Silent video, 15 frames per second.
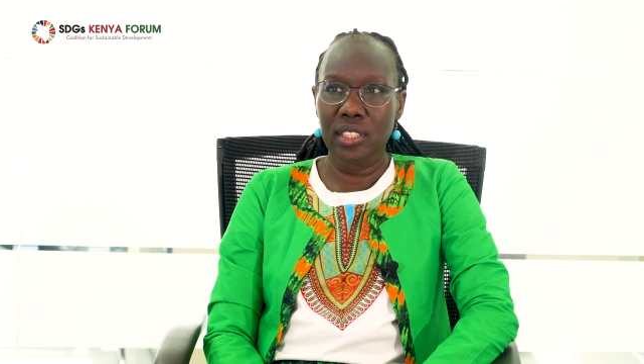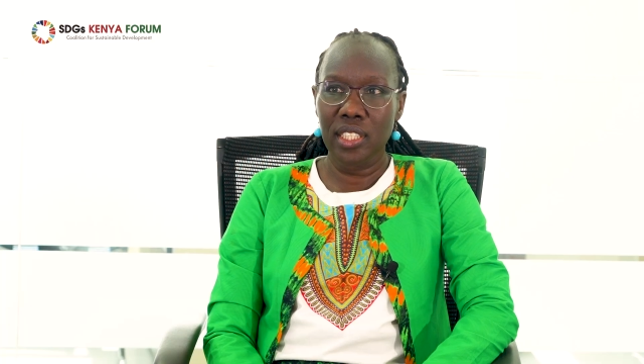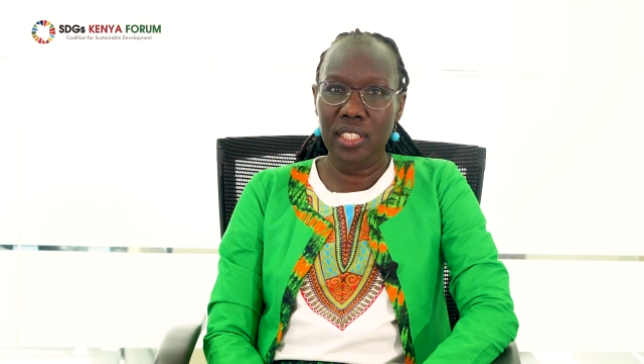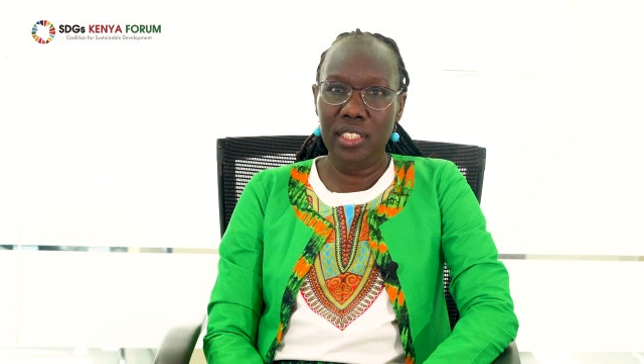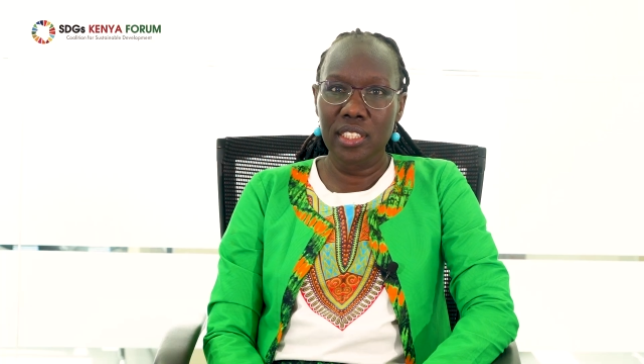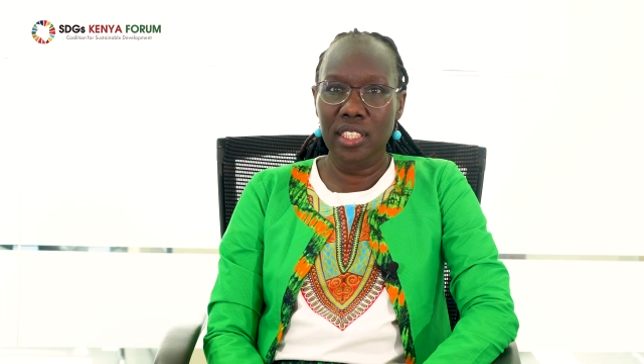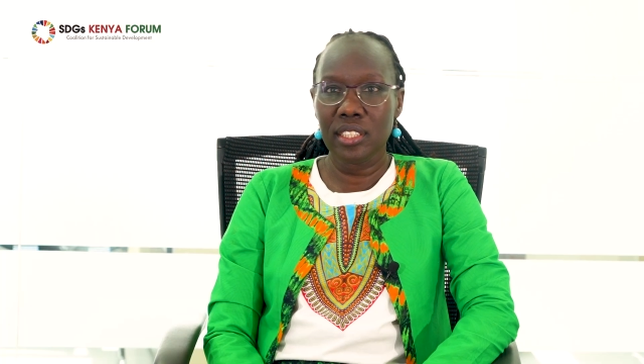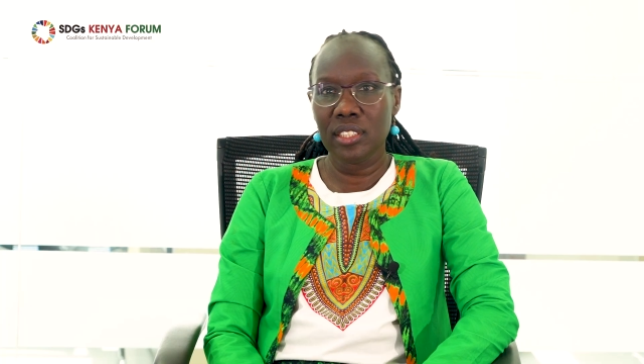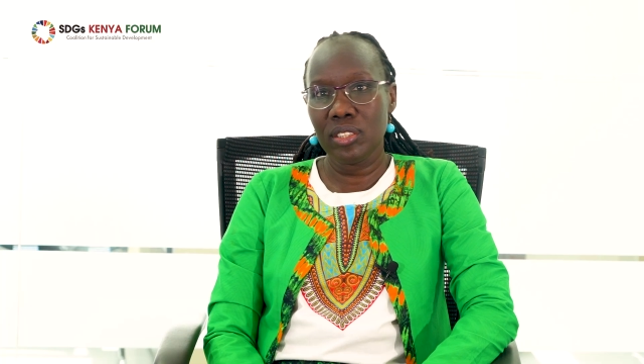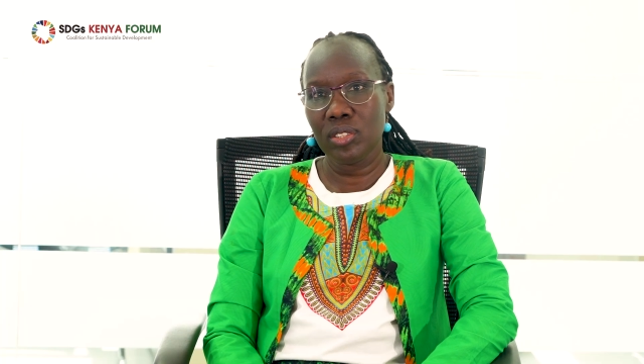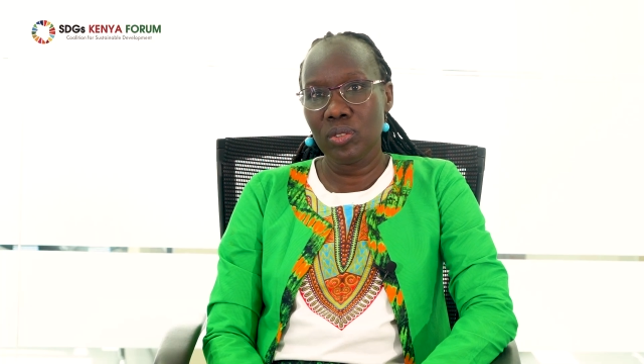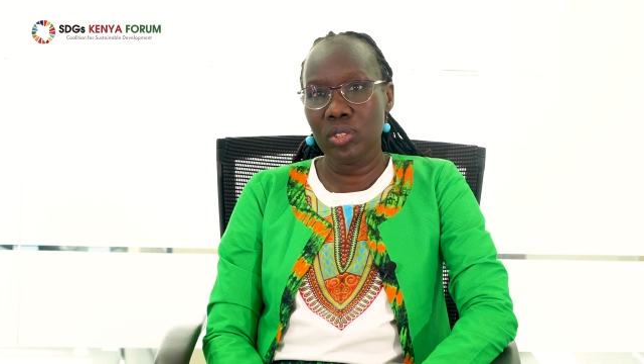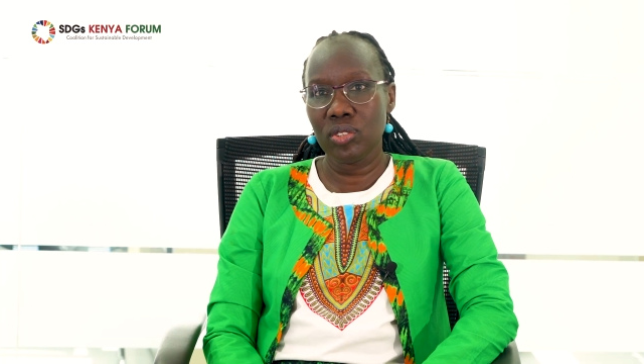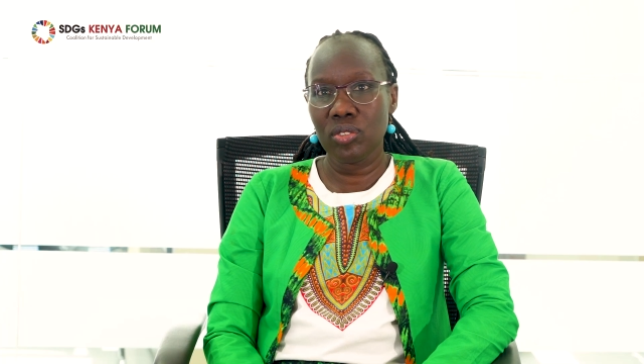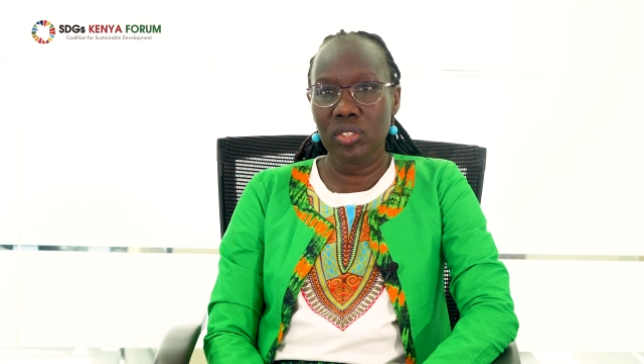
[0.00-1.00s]
sanitary
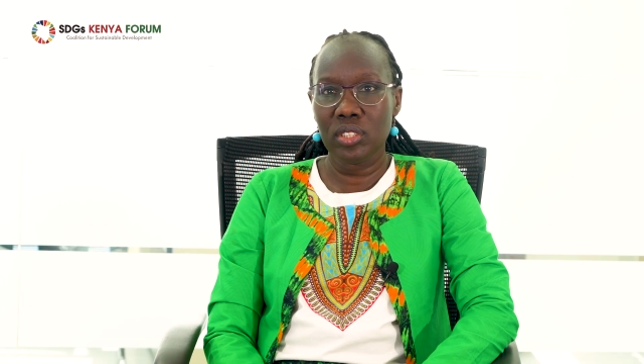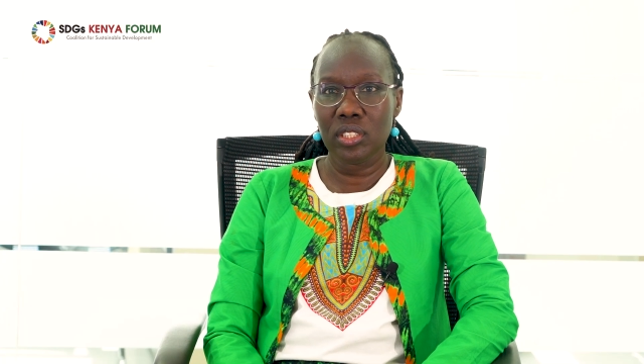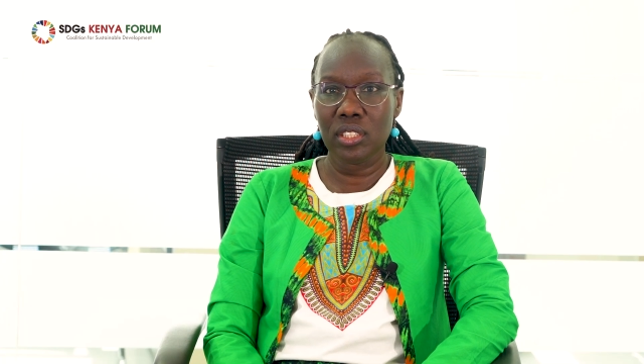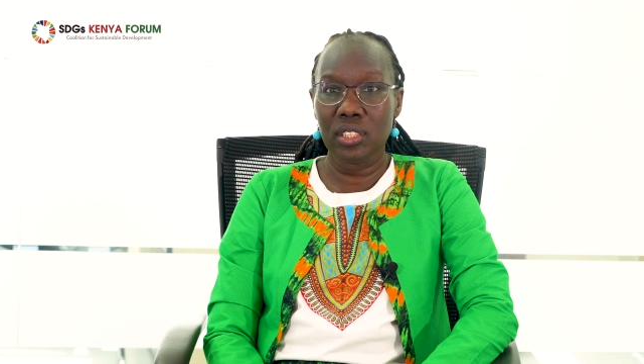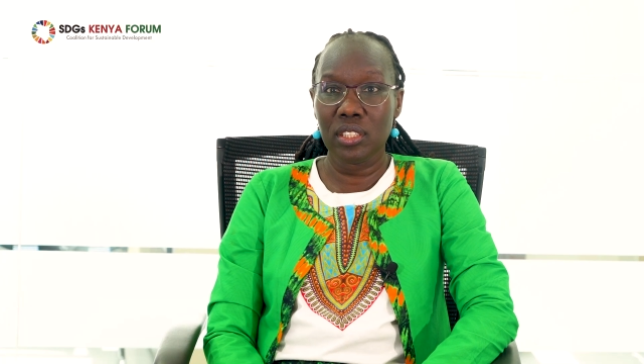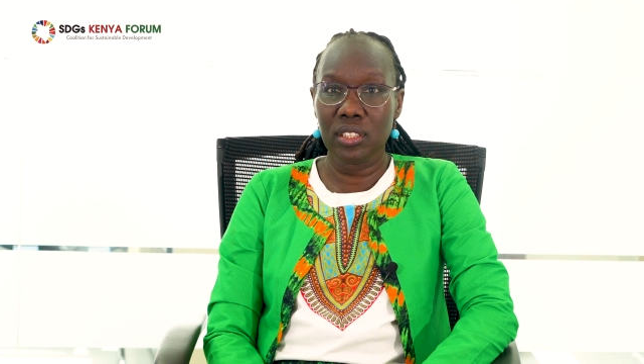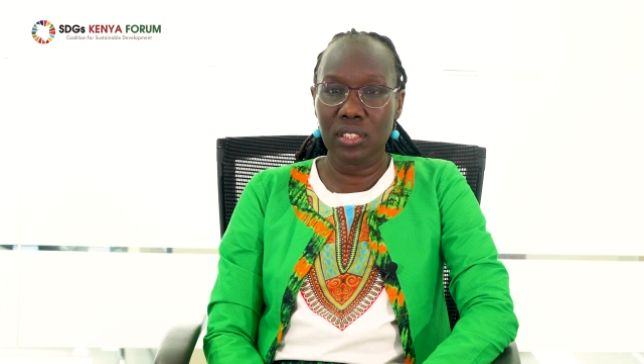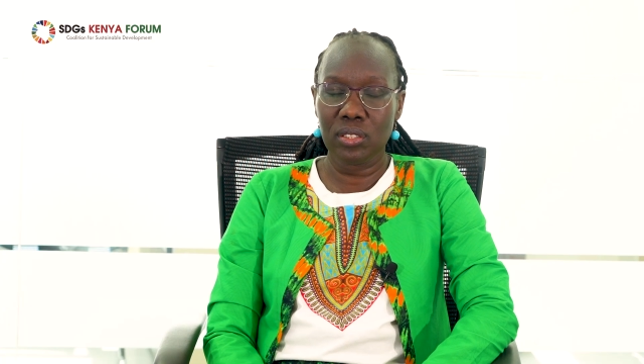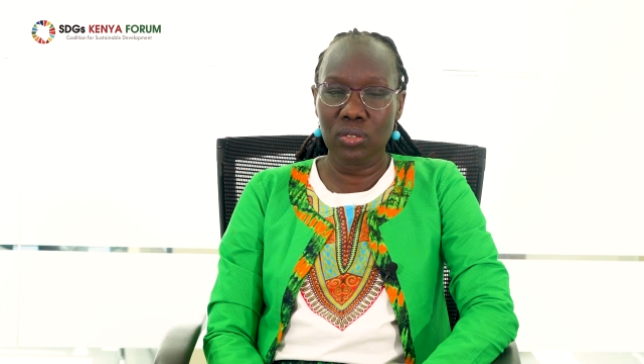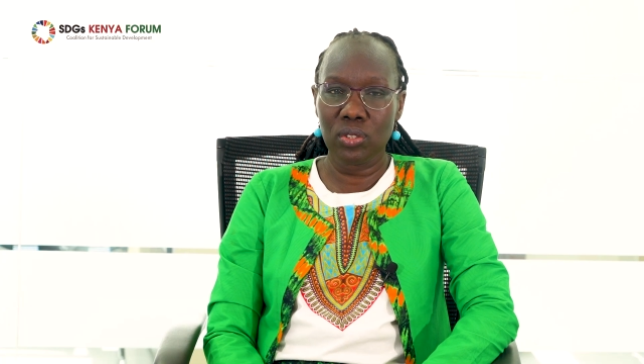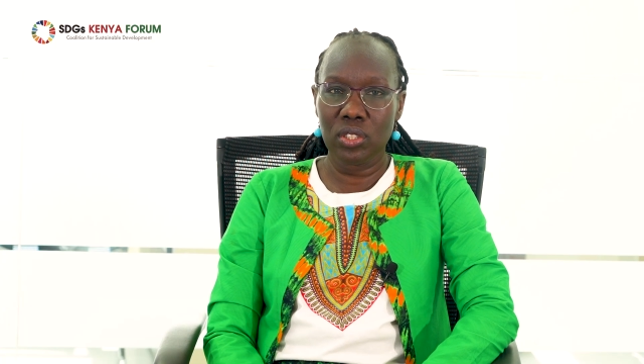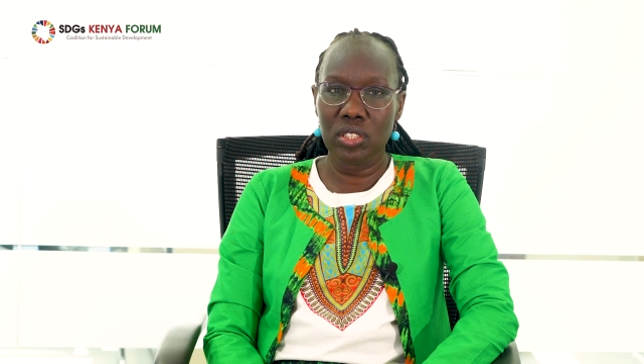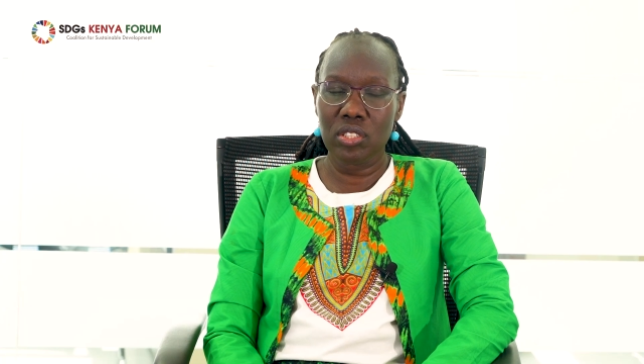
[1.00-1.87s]
situation in the